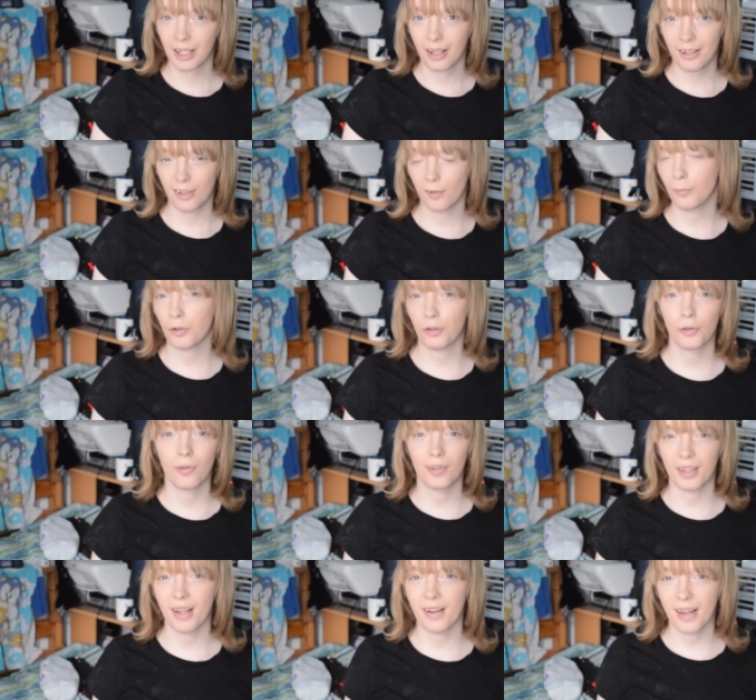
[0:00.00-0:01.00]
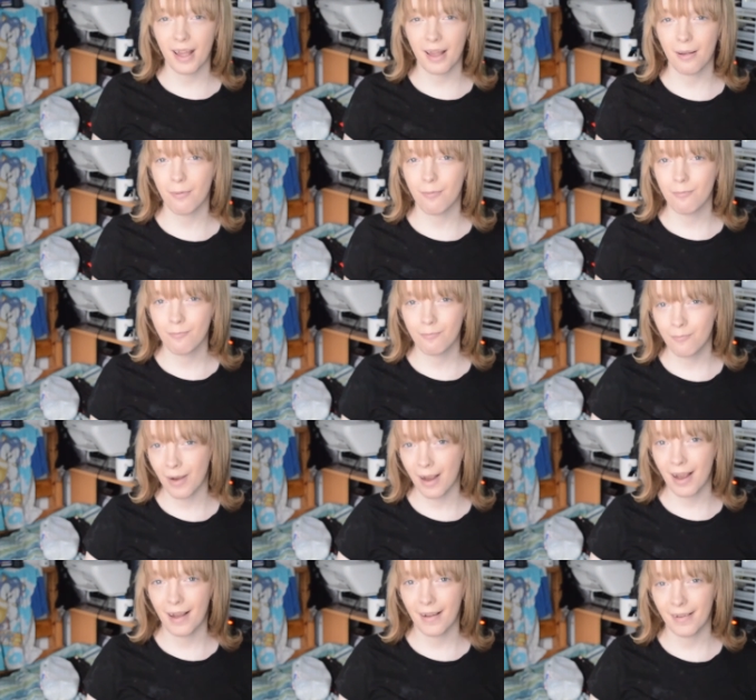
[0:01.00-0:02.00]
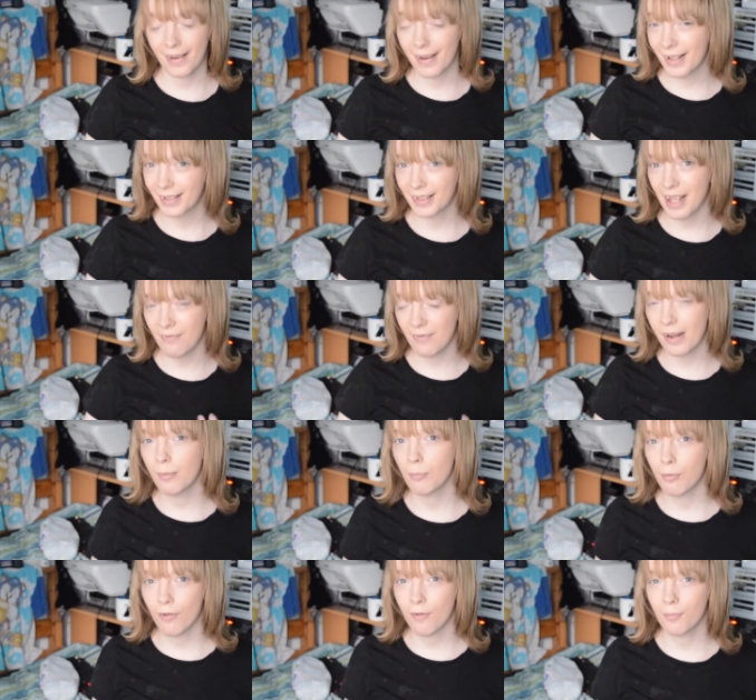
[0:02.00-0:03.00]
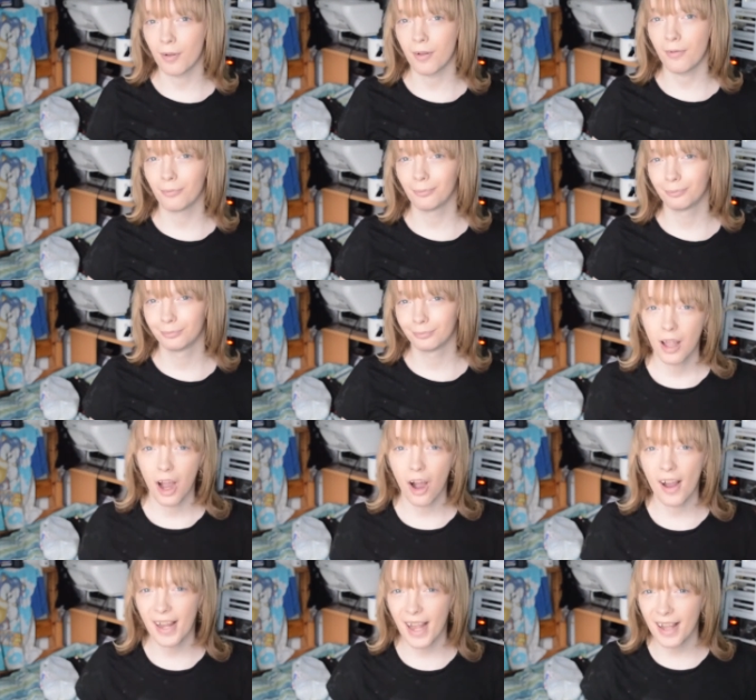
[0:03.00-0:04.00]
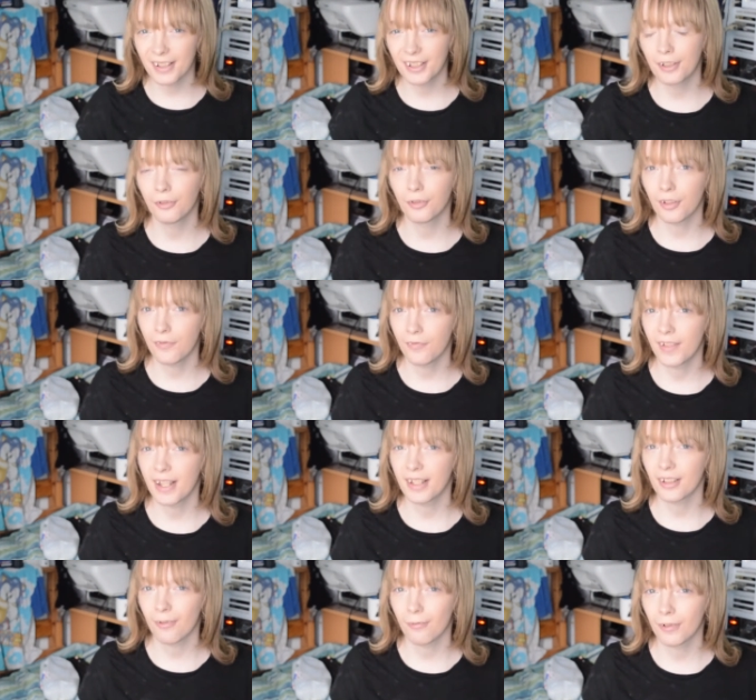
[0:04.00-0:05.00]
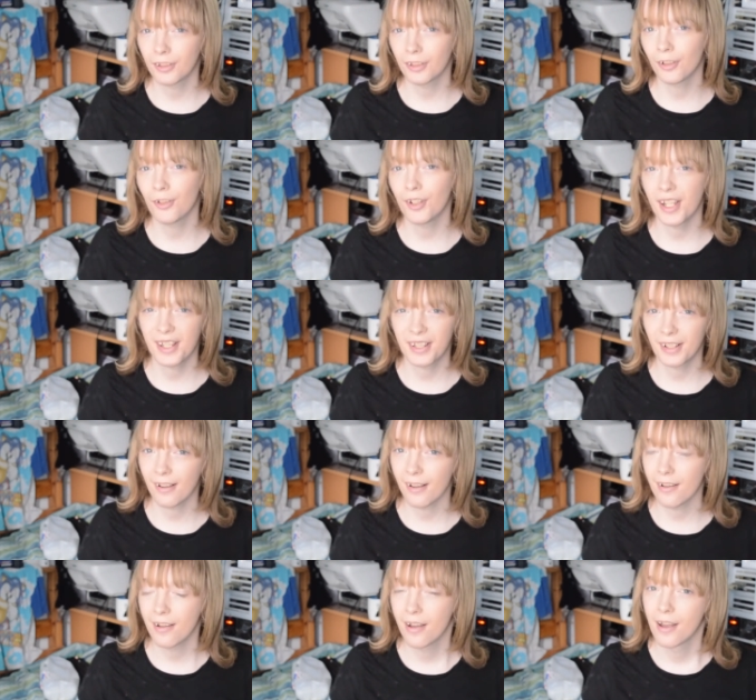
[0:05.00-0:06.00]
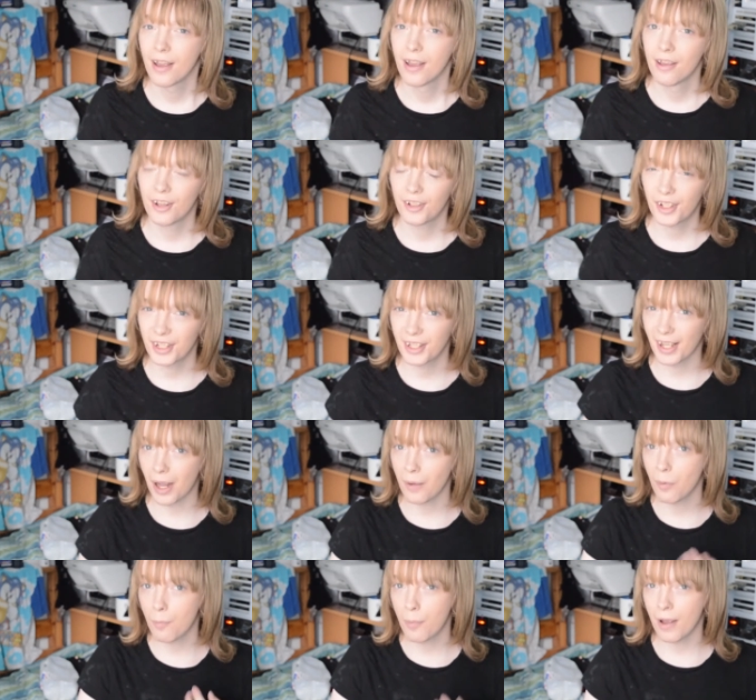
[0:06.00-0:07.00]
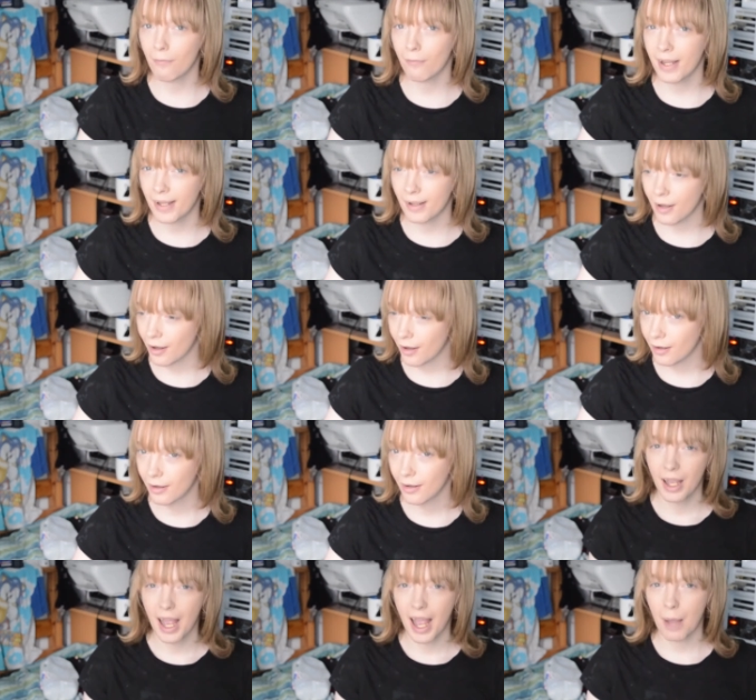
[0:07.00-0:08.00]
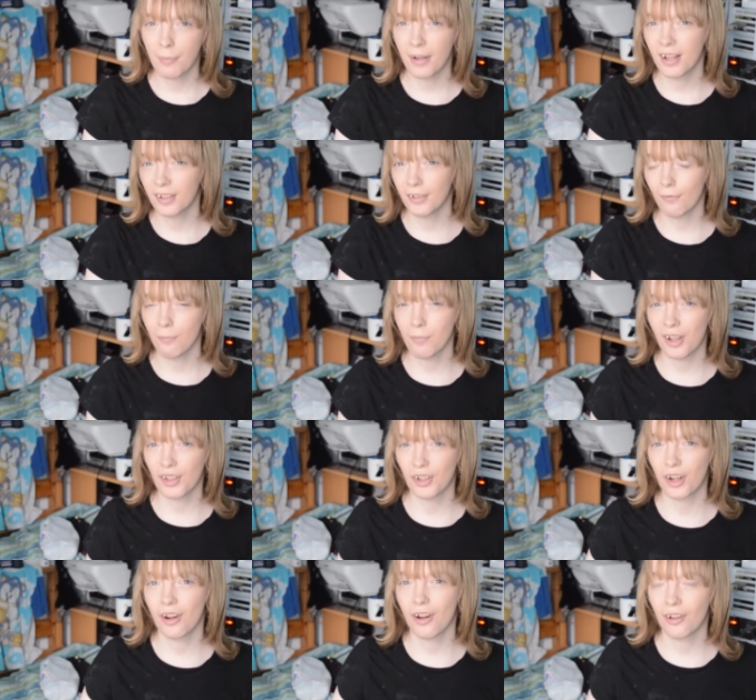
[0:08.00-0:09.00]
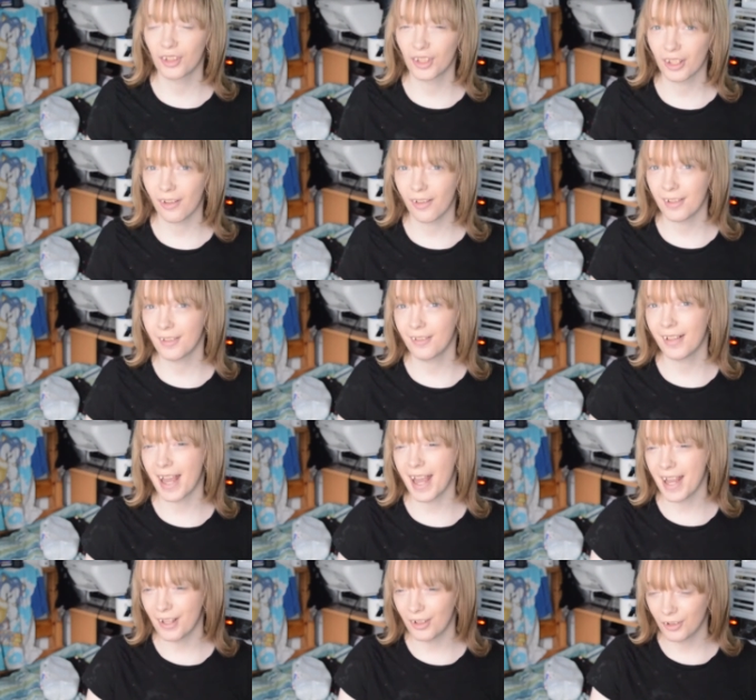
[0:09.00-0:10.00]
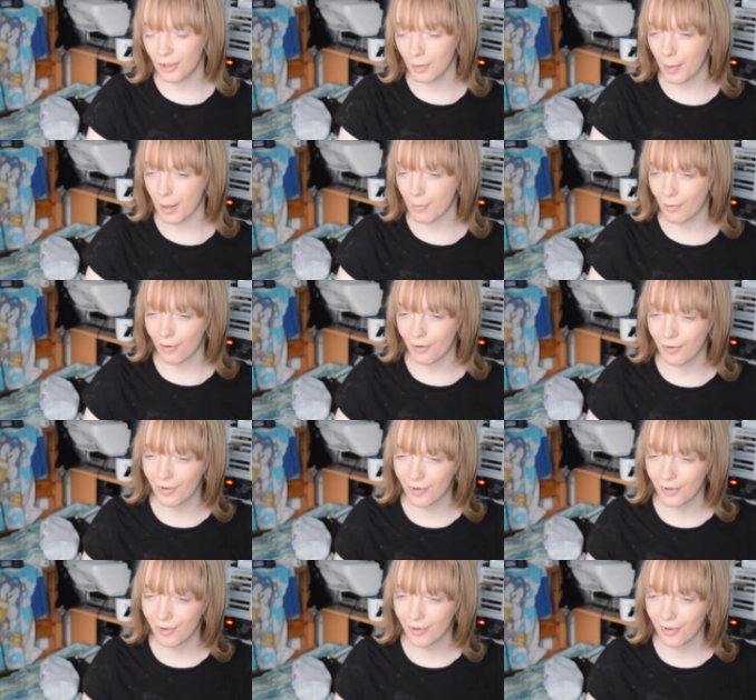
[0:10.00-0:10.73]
So I'm not sure I've done that, but it's definitely an improvement. I can still do things I would 2 years ago, it's just I'm a bit weaker, and because of the muscle loss I do get injured a bit more.